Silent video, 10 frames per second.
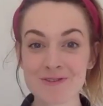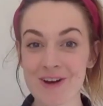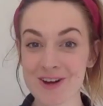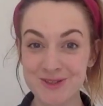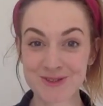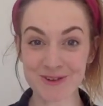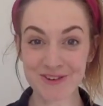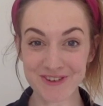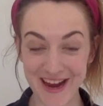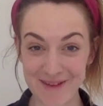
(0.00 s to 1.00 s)
for our
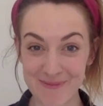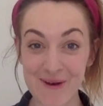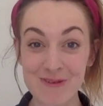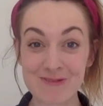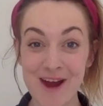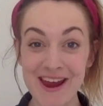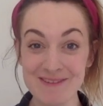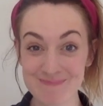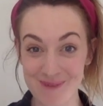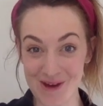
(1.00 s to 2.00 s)
story about a
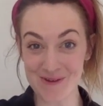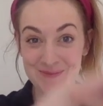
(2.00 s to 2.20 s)
rainbow